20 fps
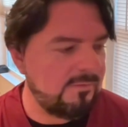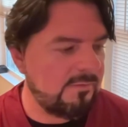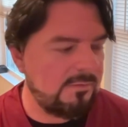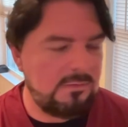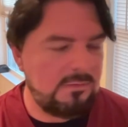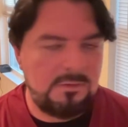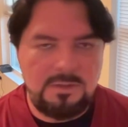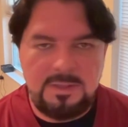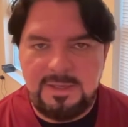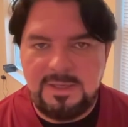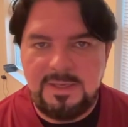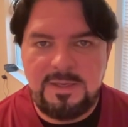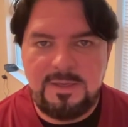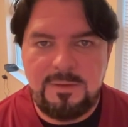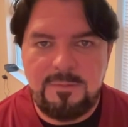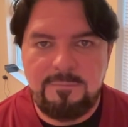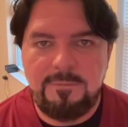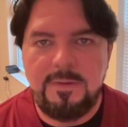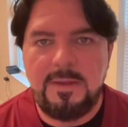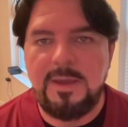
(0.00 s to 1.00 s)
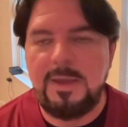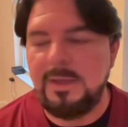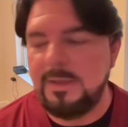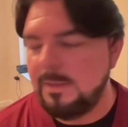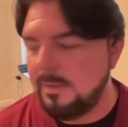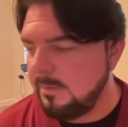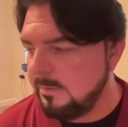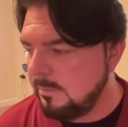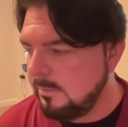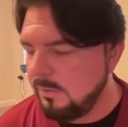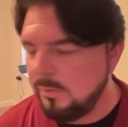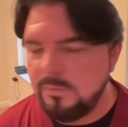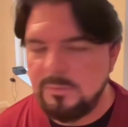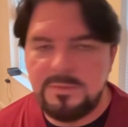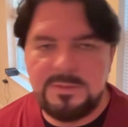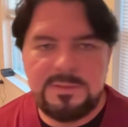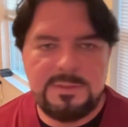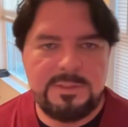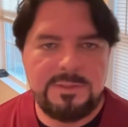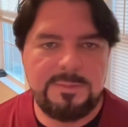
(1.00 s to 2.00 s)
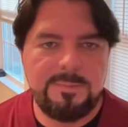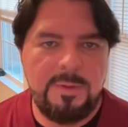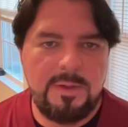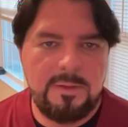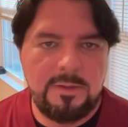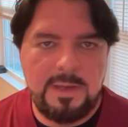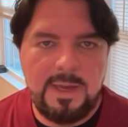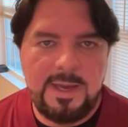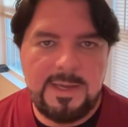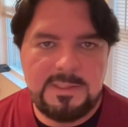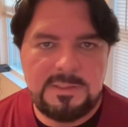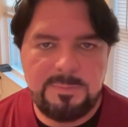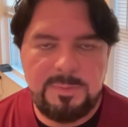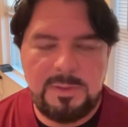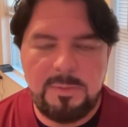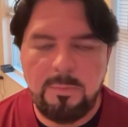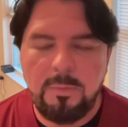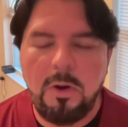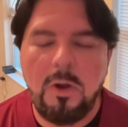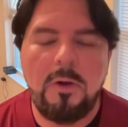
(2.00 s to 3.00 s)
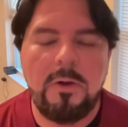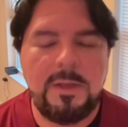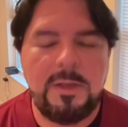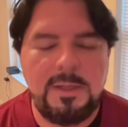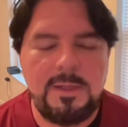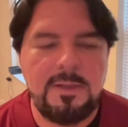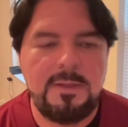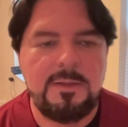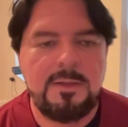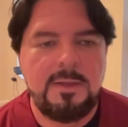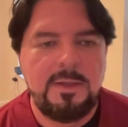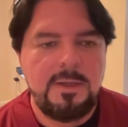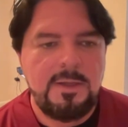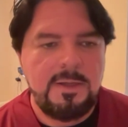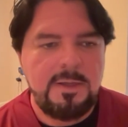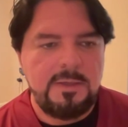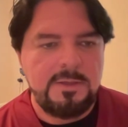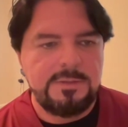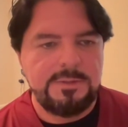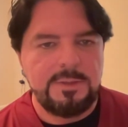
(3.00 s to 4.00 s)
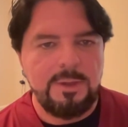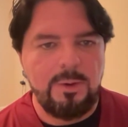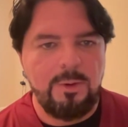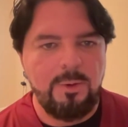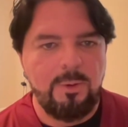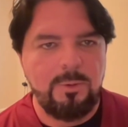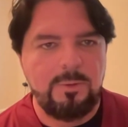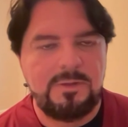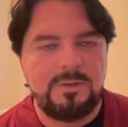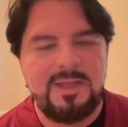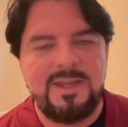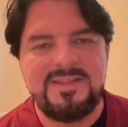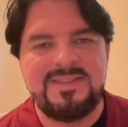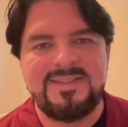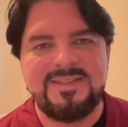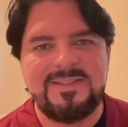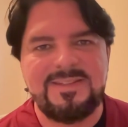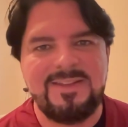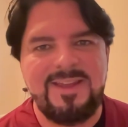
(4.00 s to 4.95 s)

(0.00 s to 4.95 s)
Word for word: leave and you're going to see some other guys being brought in. So let's